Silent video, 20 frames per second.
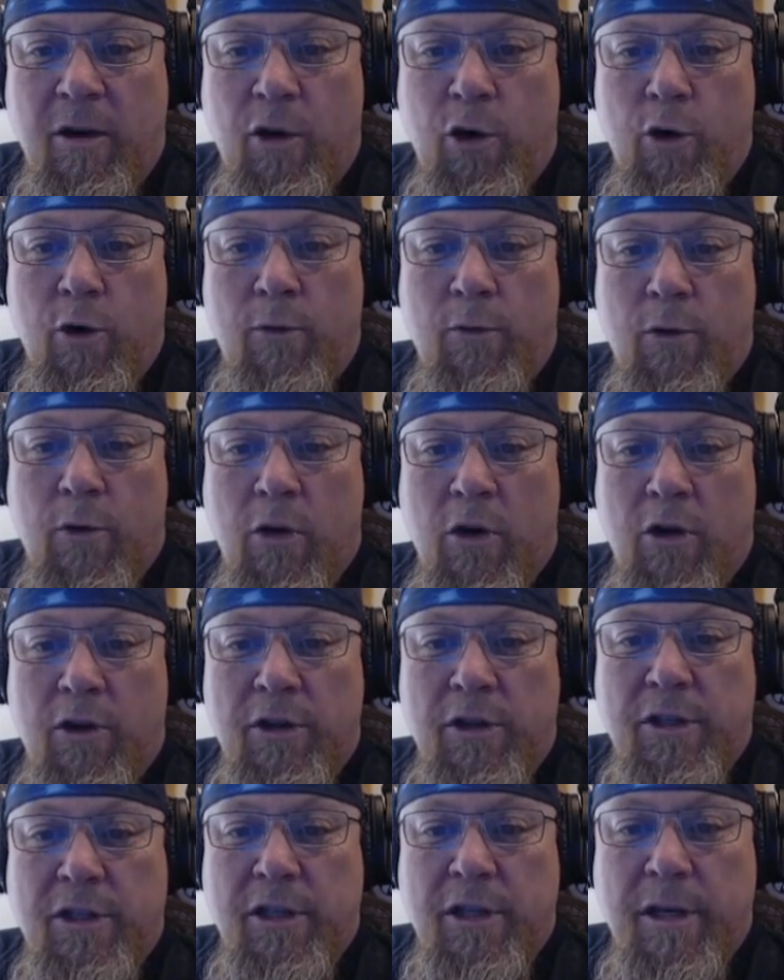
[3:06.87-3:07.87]
overall,
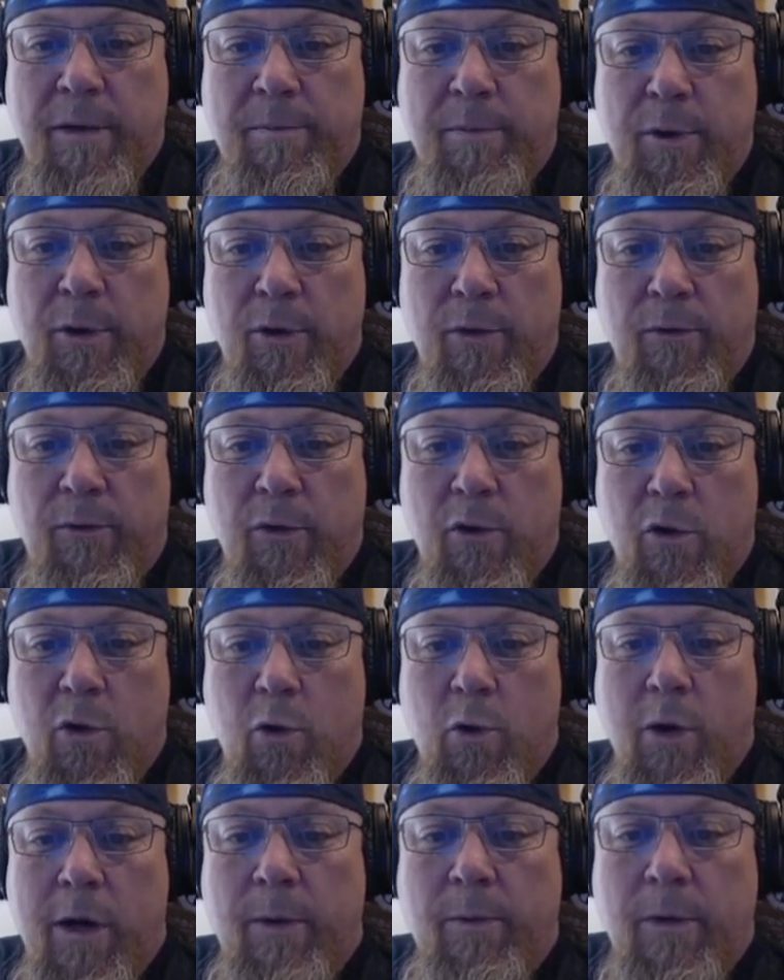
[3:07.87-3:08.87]
this is a beautiful
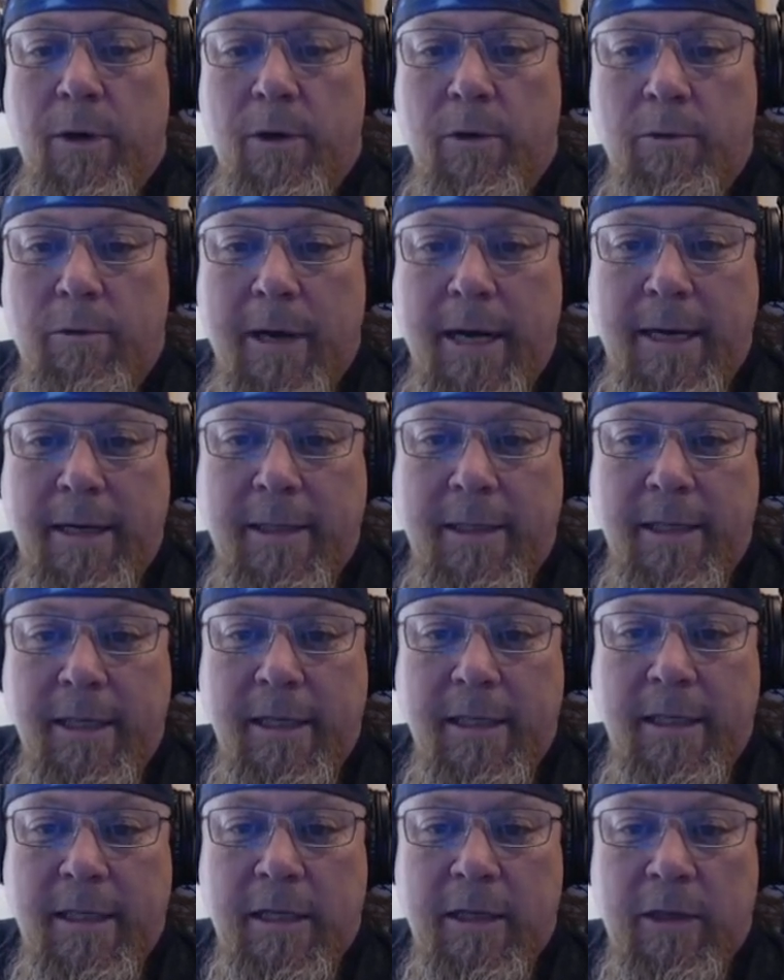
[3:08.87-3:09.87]
coin with great
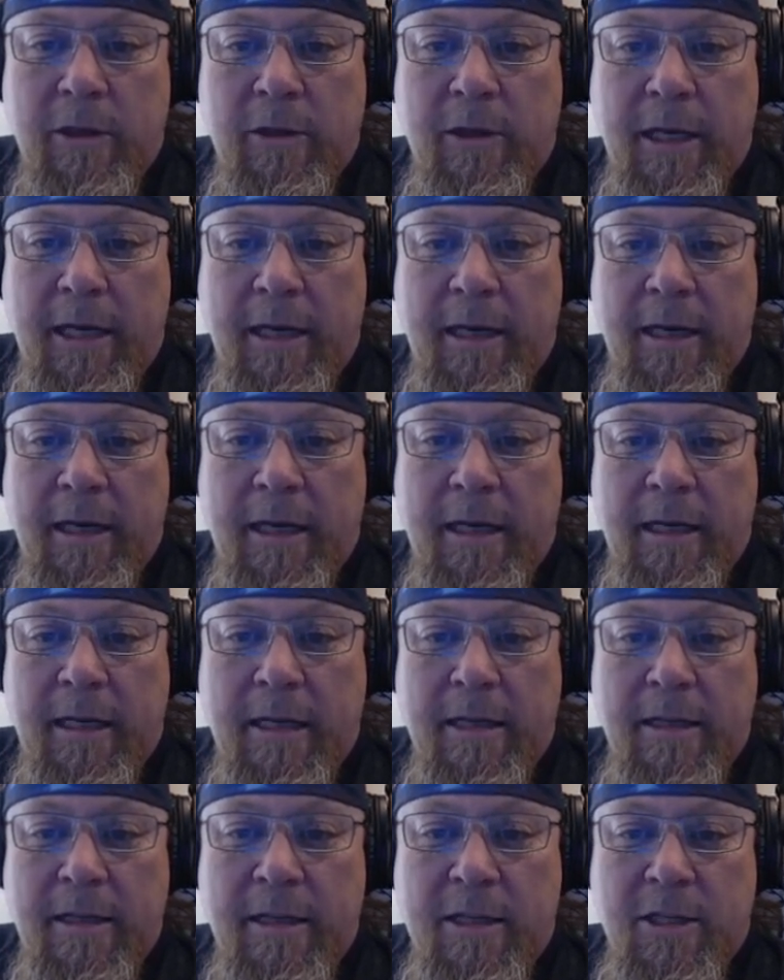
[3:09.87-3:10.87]
detail,
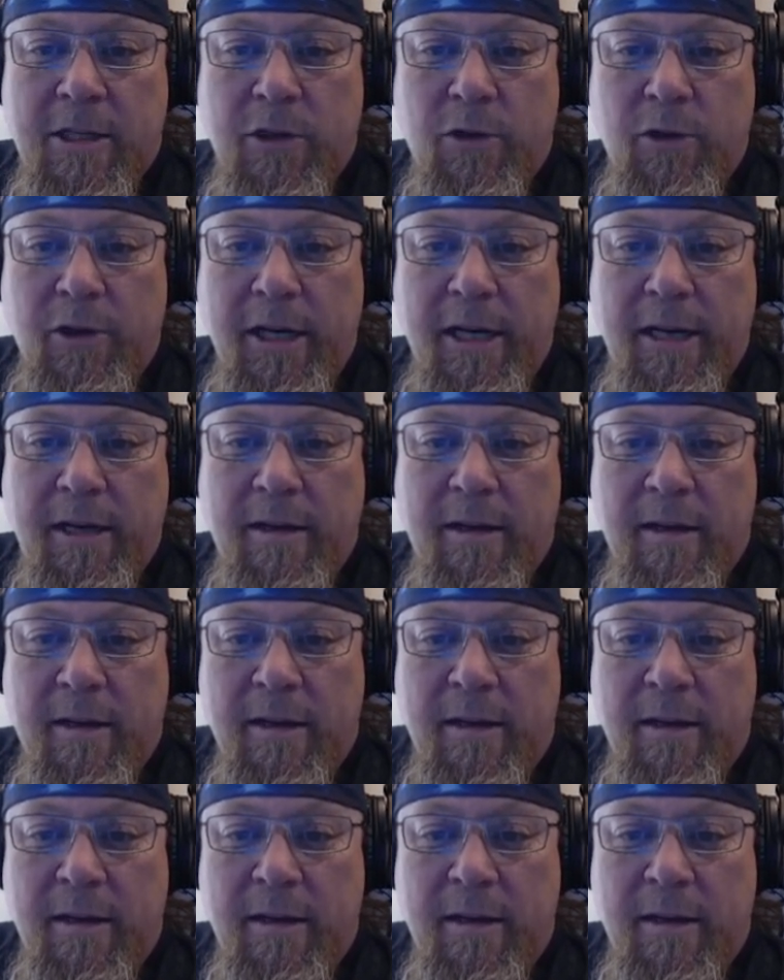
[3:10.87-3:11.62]
and the Sony